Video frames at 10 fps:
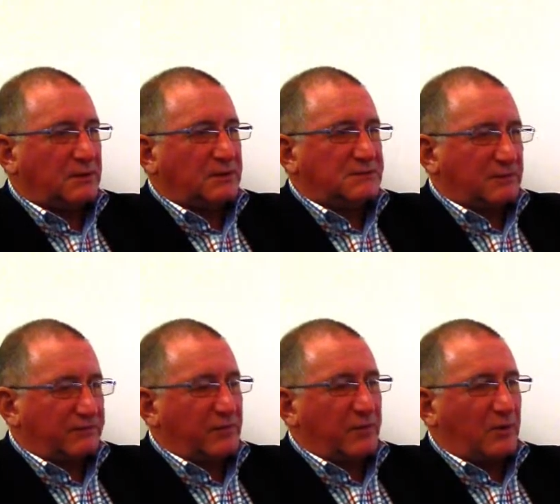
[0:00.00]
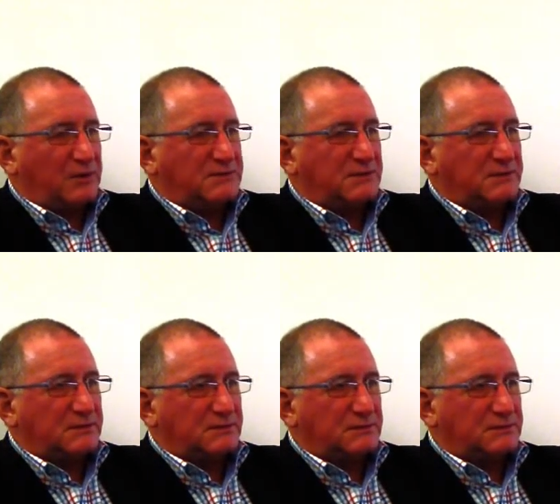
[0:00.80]
So every policy that
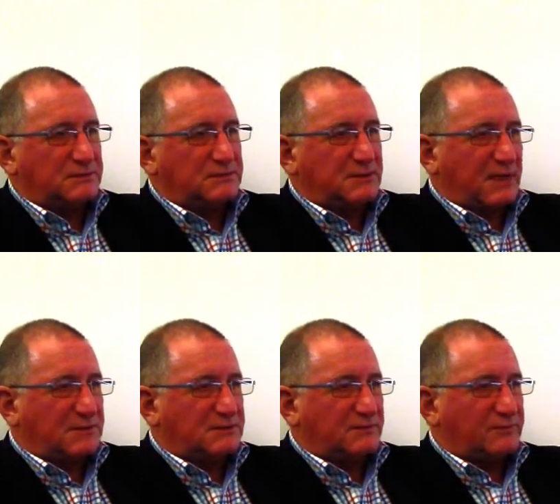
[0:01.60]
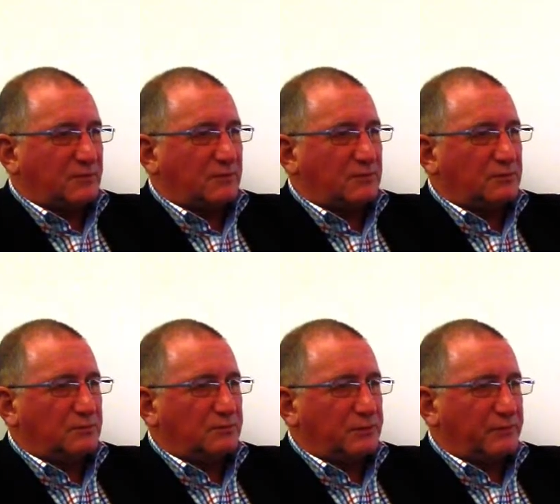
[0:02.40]
Dorset Council have got will
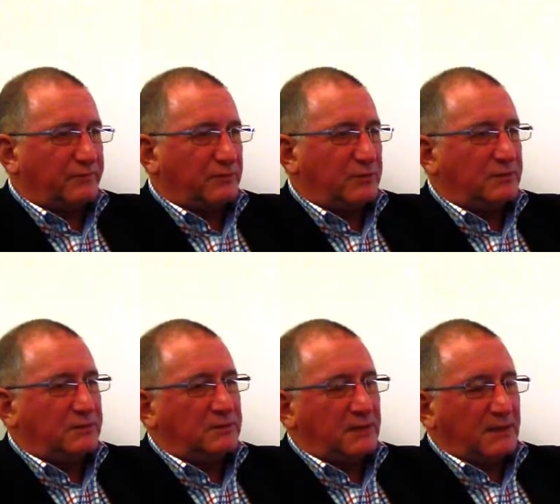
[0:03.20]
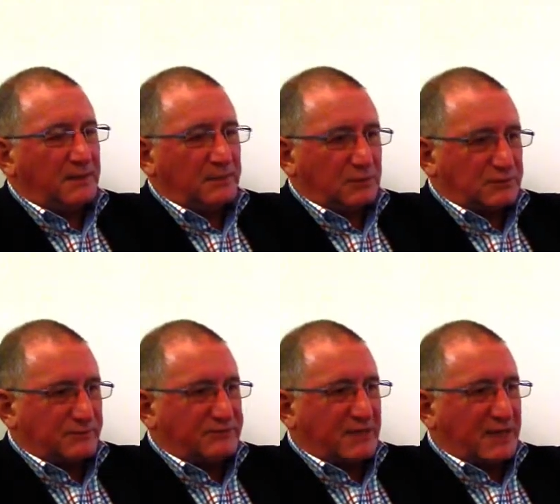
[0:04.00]
be reviewed, and because
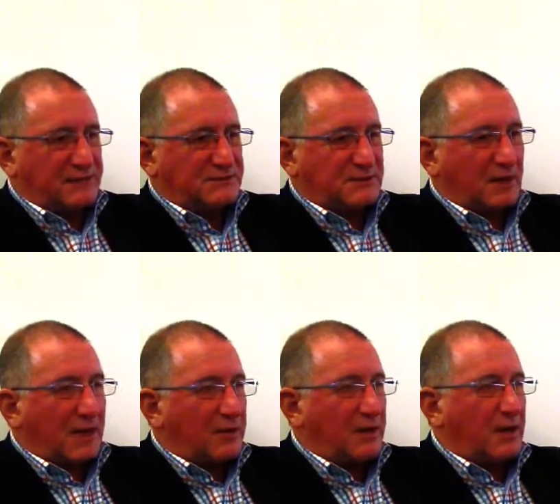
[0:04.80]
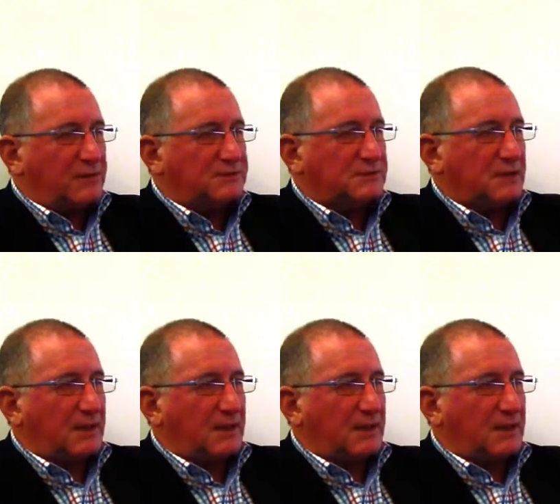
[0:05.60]
we've changed the logos